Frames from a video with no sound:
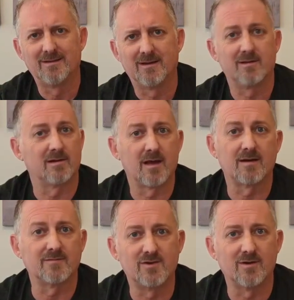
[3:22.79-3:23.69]
There are a
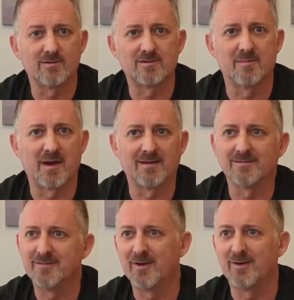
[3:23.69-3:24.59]
lot of jokes
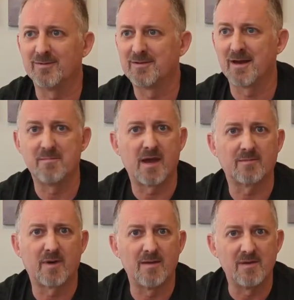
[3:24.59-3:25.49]
about, can a
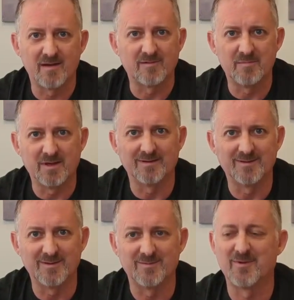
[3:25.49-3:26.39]
bagpipe ever be in
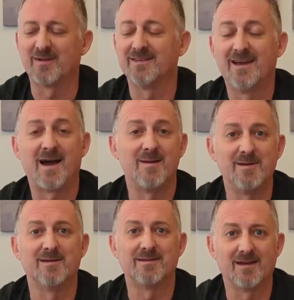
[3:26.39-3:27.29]
tune? Well, I'm
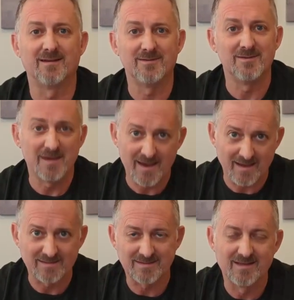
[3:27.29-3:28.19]
here to tell you
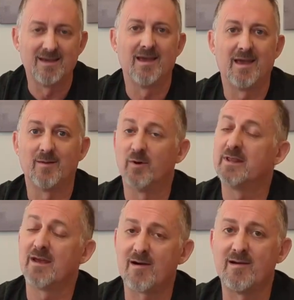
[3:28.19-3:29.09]
yes. And when
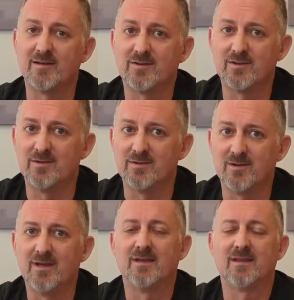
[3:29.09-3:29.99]
they are in
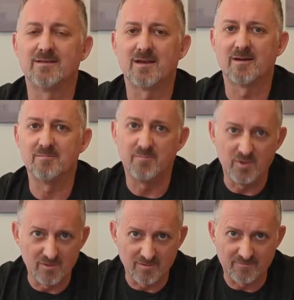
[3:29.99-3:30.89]
tune, they sound
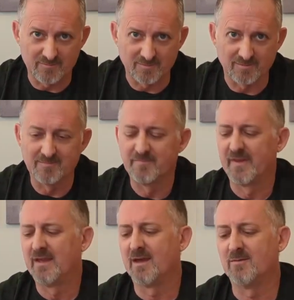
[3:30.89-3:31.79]
beautiful.
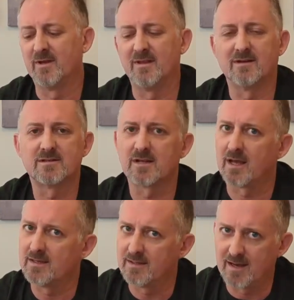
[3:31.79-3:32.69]
And when they're
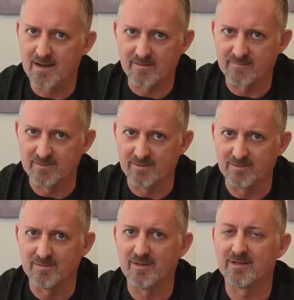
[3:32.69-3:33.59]
slightly out of
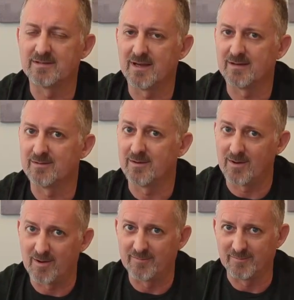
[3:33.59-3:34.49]
tune, they sound
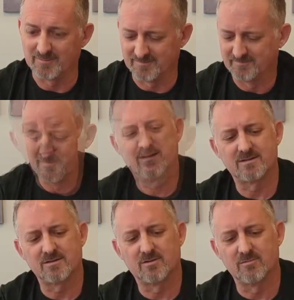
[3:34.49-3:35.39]
awful.
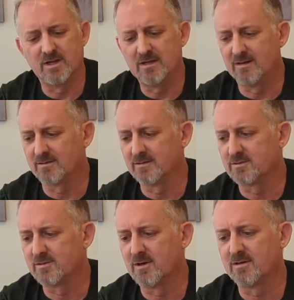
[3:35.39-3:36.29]
This is the reed on
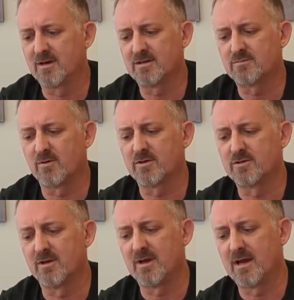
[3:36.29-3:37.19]
this drone. I just want to
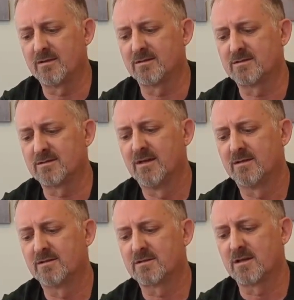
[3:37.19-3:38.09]
show you how
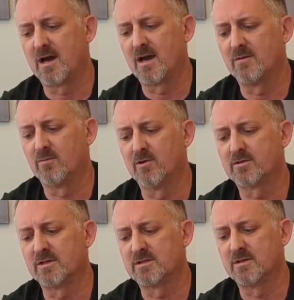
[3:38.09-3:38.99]
the slide
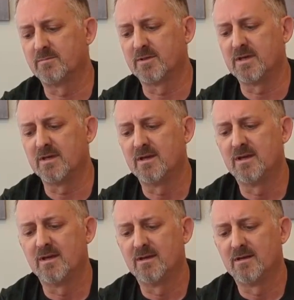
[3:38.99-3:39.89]
works. It's simply
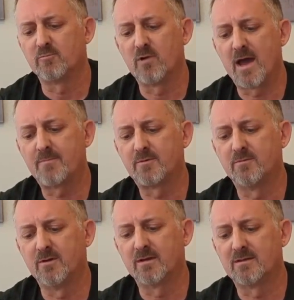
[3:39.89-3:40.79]
wrapped
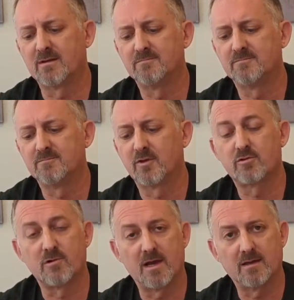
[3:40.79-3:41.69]
with
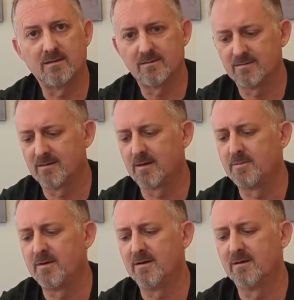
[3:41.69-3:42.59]
thread
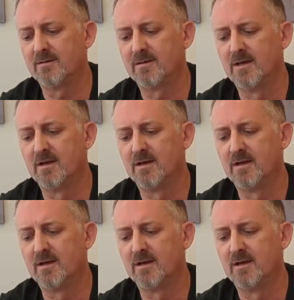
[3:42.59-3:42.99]
up here.